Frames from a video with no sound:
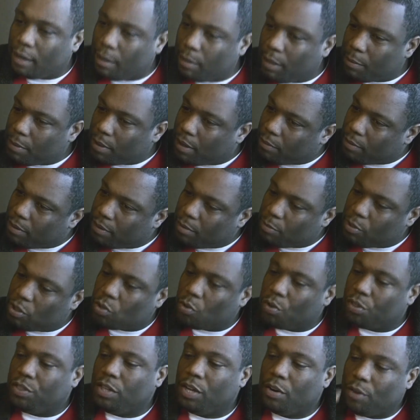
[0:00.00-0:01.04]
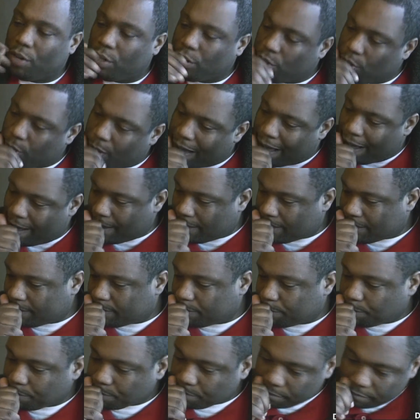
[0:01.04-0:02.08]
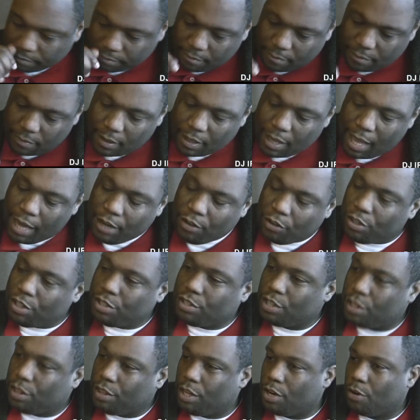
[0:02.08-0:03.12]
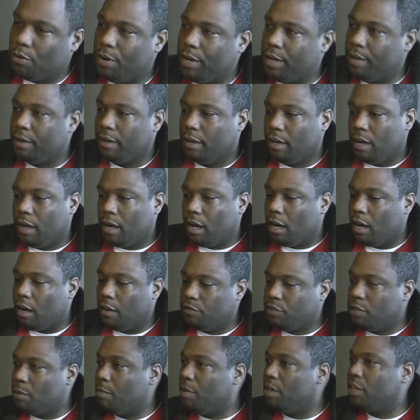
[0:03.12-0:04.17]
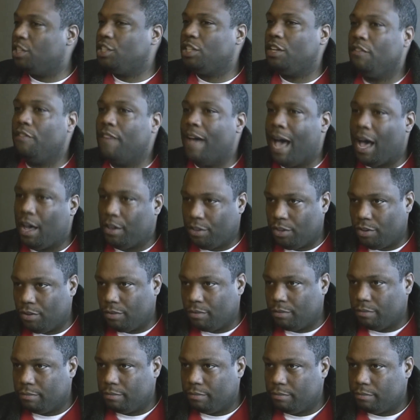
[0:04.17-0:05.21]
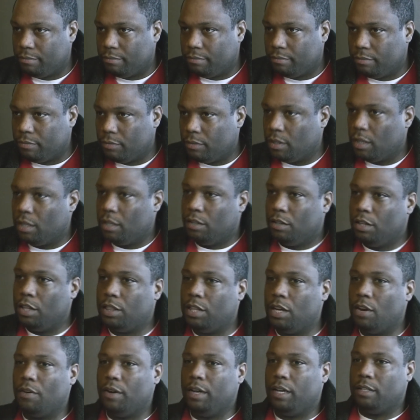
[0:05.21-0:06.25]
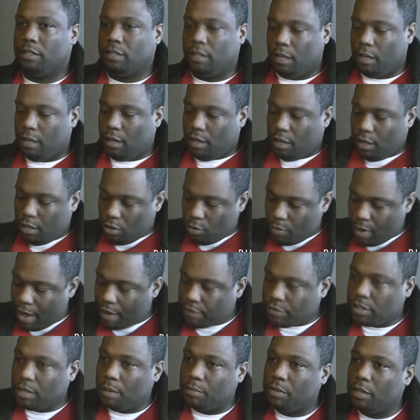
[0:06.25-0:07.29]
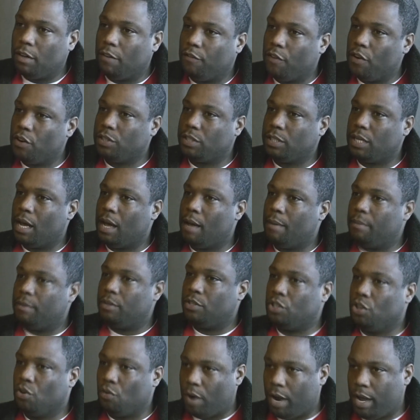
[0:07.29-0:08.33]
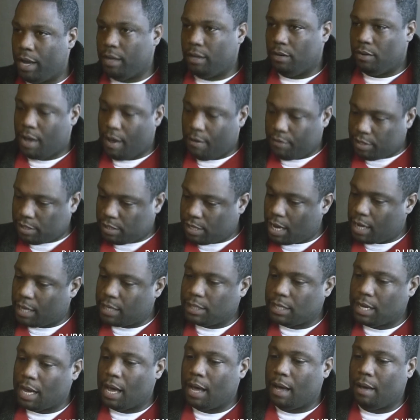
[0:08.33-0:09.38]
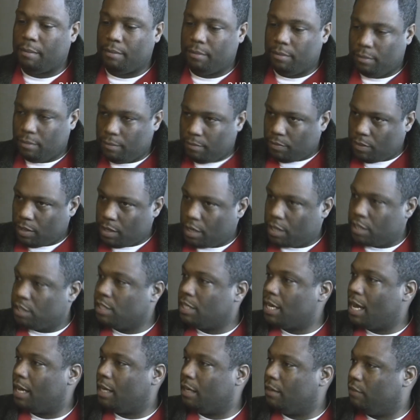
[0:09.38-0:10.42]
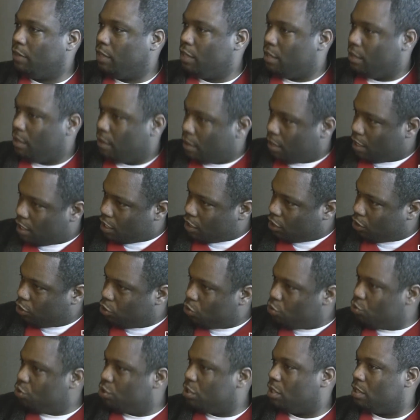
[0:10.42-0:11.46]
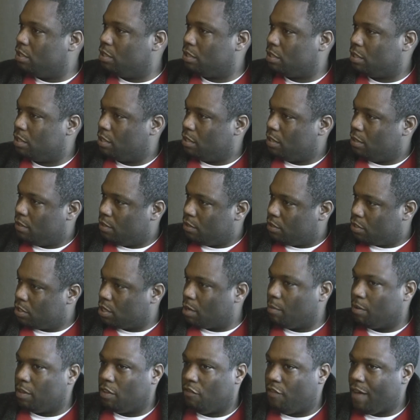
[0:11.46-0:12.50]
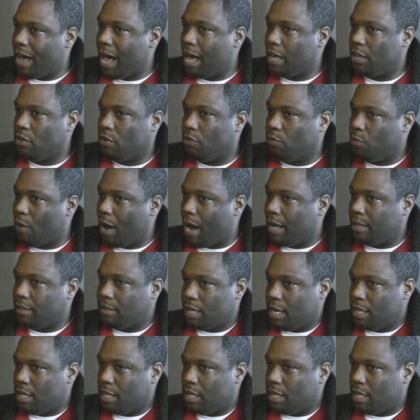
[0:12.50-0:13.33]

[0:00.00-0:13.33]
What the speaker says: let me throw a theory at you guys. I know there's a theory of diminishing value. The theory is you have something the first time, it's great. You have it the second time, consecutively, it loses some of the value of why it